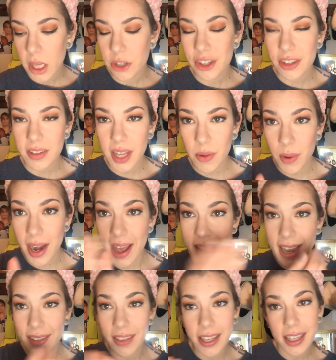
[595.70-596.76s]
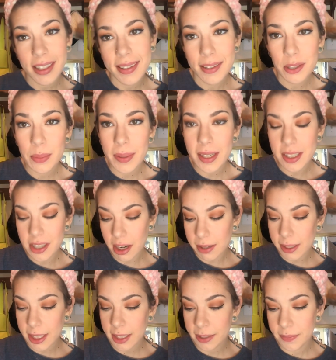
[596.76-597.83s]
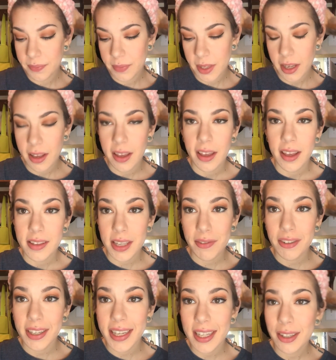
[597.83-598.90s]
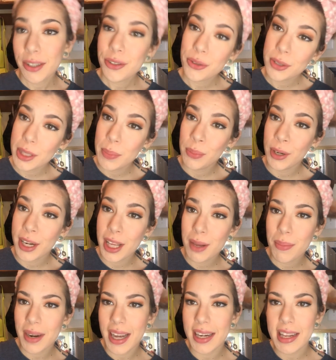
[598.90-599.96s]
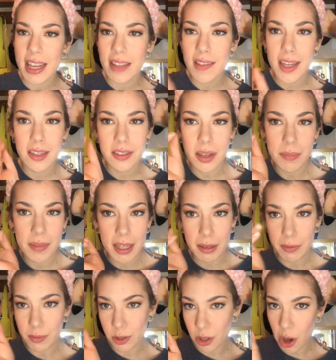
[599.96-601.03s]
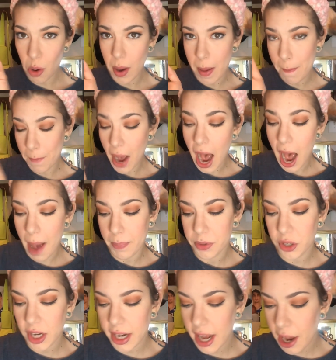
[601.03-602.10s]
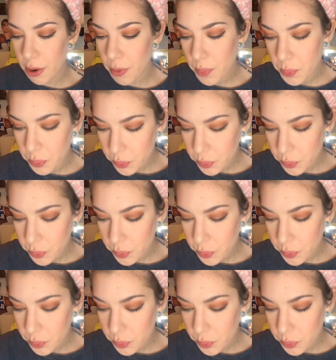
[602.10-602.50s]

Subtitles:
just because I want to add like a little bit of color. So I feel like it looks really pretty, but I need like something so it pops right now.